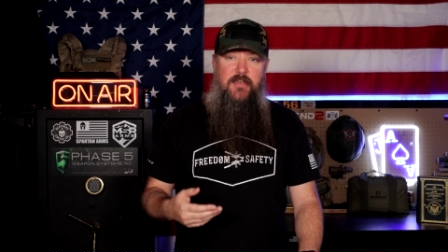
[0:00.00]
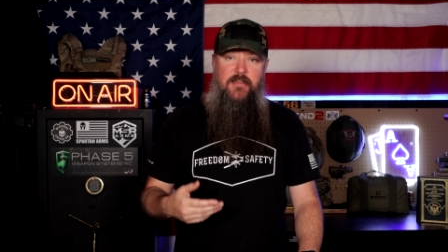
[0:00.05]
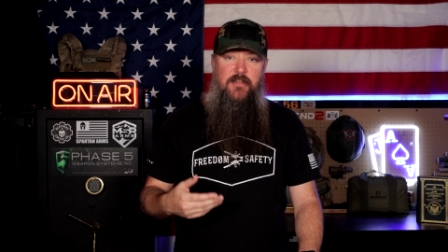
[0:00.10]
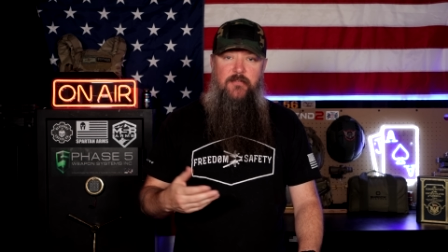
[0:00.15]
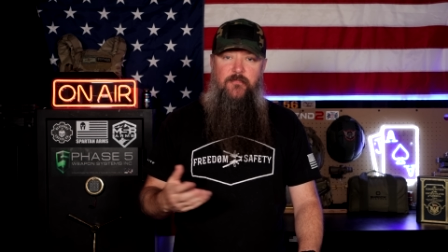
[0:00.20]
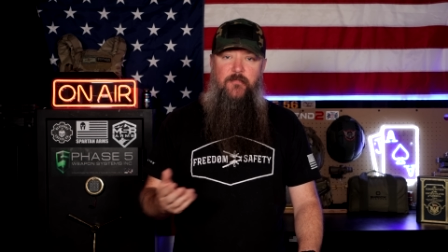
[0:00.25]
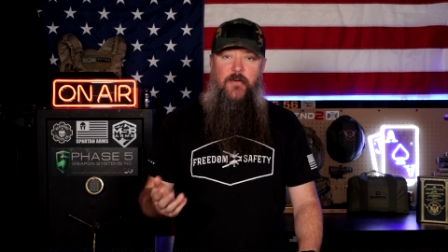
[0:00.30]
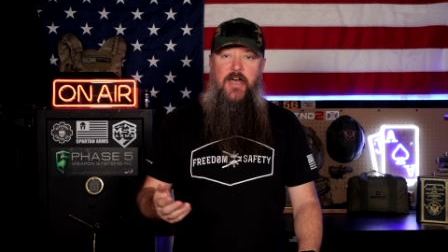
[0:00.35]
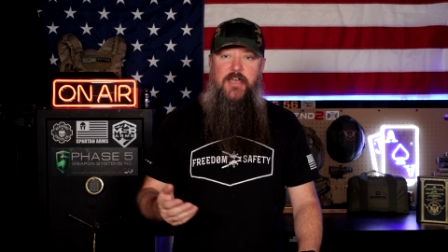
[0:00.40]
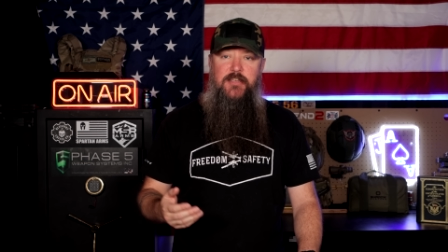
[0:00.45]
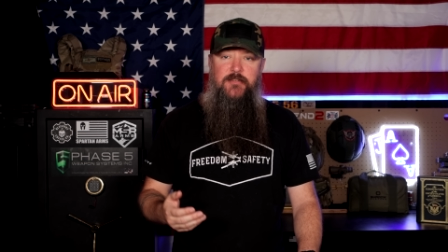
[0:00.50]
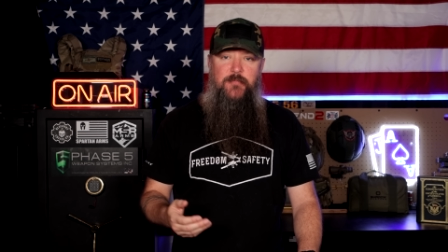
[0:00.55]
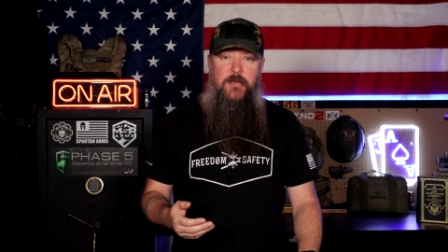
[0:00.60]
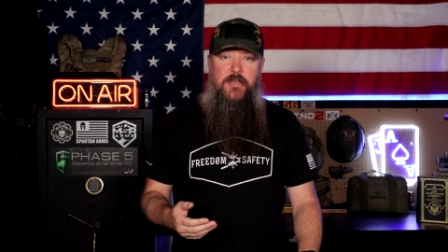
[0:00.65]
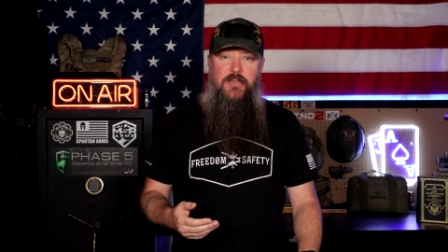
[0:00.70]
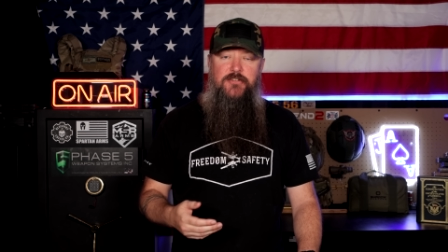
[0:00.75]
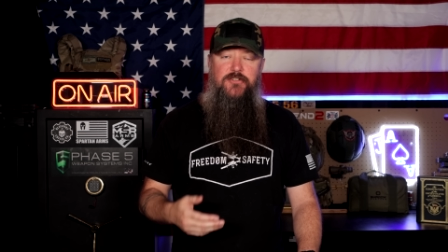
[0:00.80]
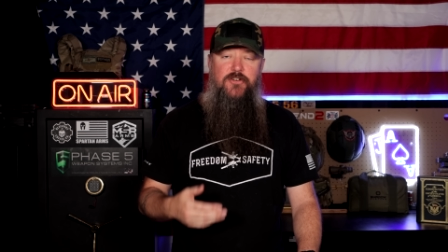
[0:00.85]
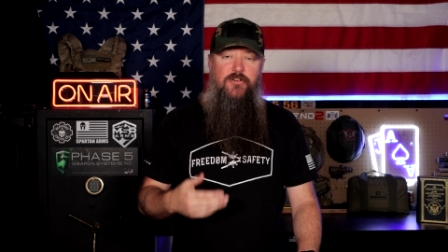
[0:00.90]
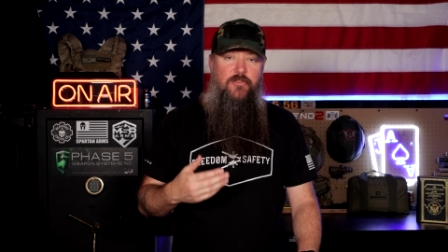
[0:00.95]
advice
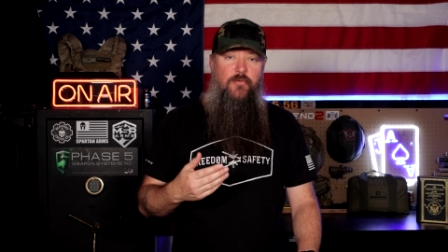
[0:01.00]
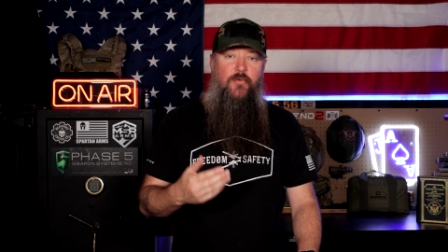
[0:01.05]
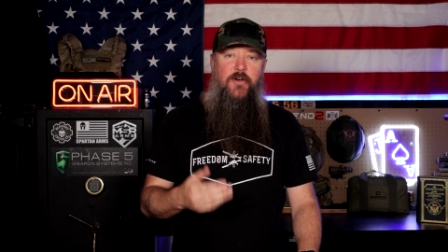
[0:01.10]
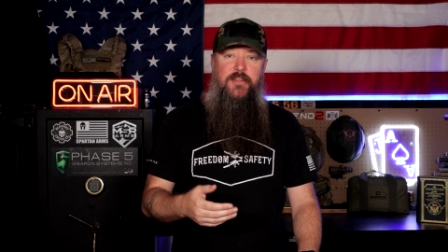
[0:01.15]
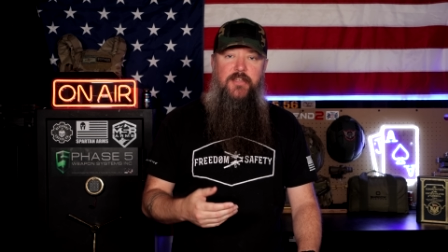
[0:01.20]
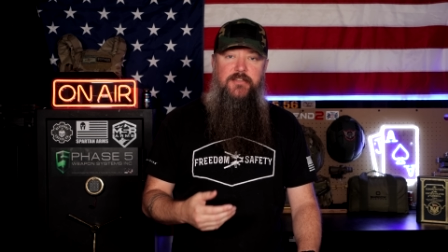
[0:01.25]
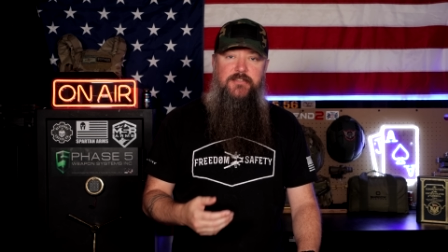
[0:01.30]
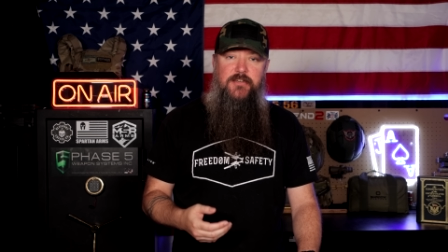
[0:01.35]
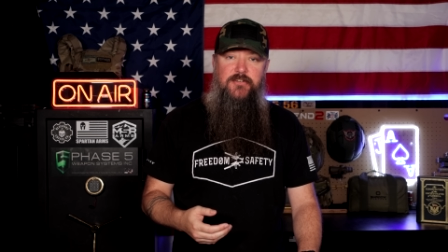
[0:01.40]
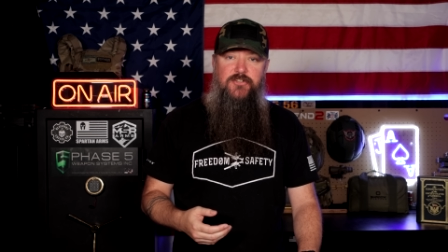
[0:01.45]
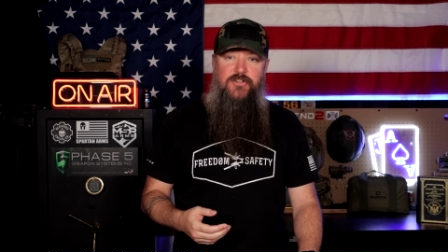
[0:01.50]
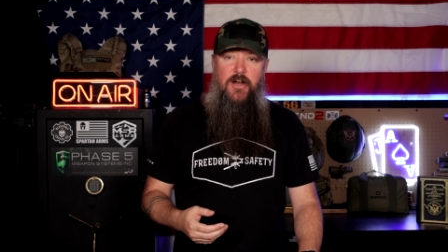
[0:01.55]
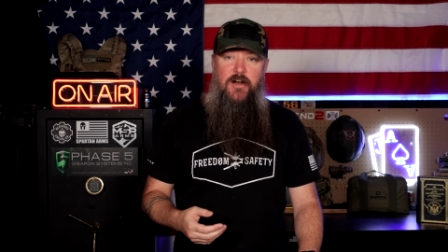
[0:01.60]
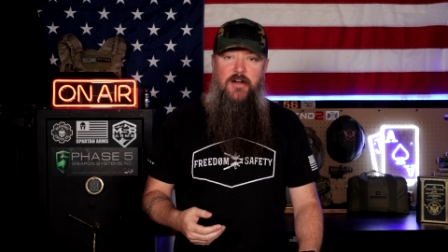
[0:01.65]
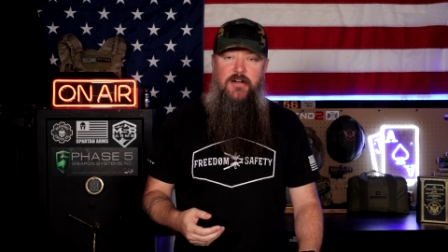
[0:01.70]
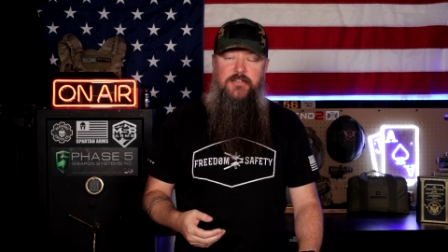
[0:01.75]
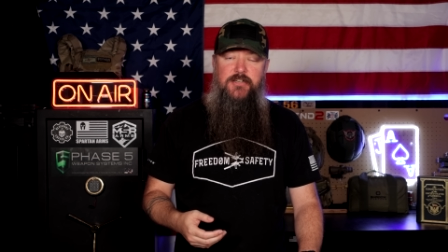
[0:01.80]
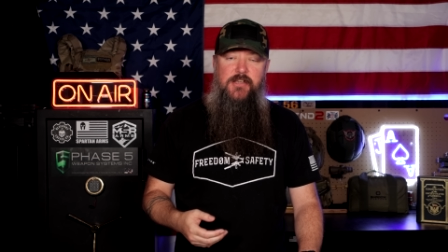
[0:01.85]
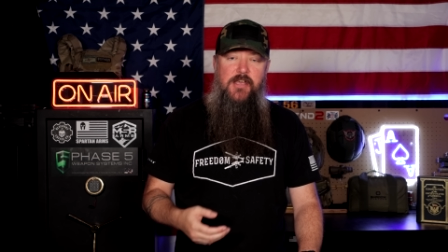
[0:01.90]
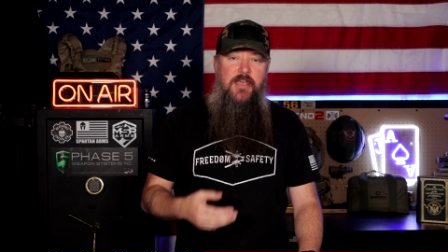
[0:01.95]
because you're the one that's in
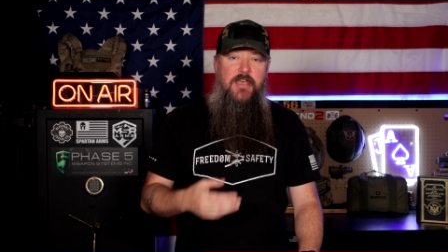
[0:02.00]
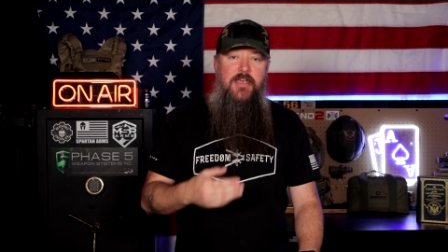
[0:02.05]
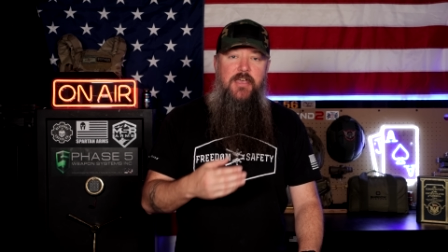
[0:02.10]
charge,